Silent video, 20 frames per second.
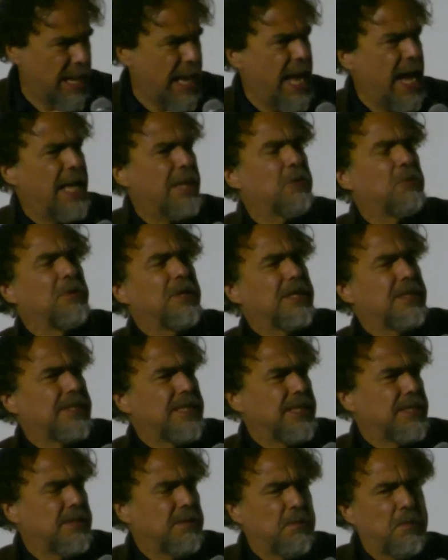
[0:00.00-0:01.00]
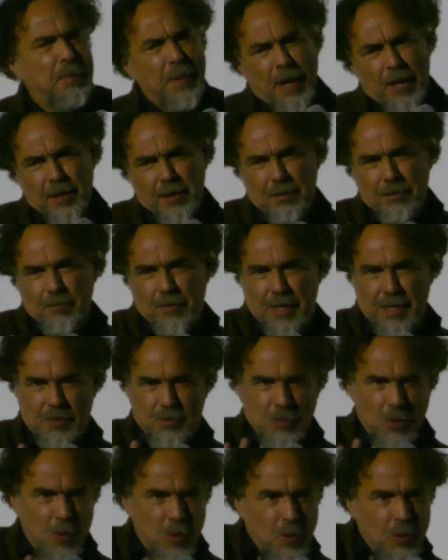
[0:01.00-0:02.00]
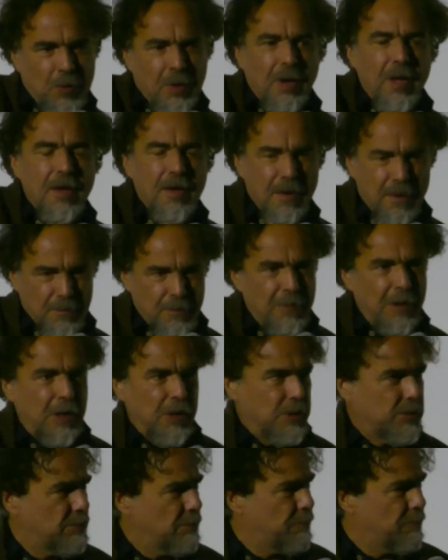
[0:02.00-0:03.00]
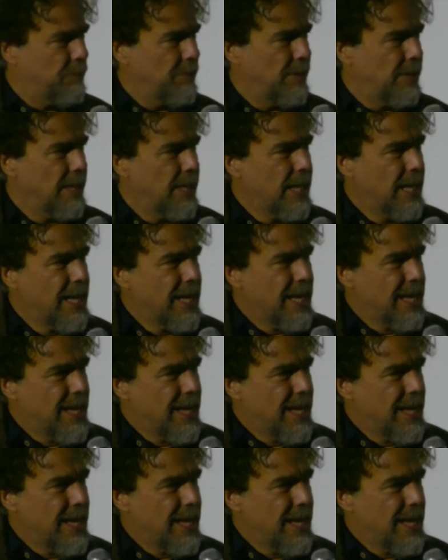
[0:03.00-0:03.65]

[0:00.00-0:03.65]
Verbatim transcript: of the Catholicism, part of his own philosophy,